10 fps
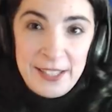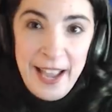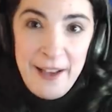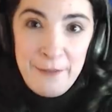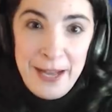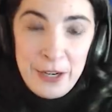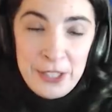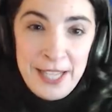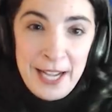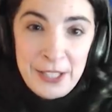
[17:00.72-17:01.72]
to have better
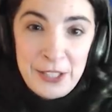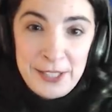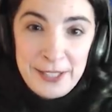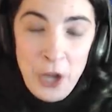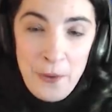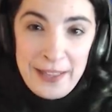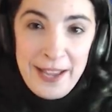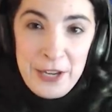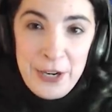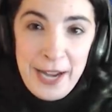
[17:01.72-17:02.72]
sex, knowing
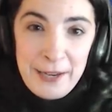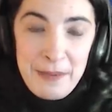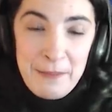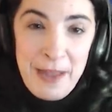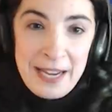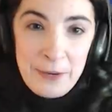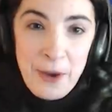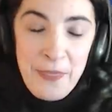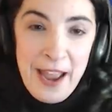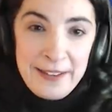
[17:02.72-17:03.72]
that you're not going to be making
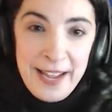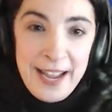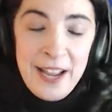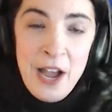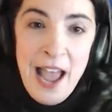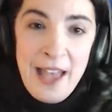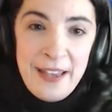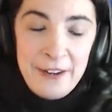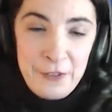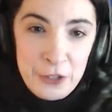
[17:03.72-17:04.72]
one that day. And
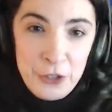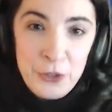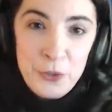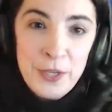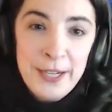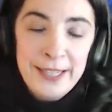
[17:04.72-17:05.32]
that if you do,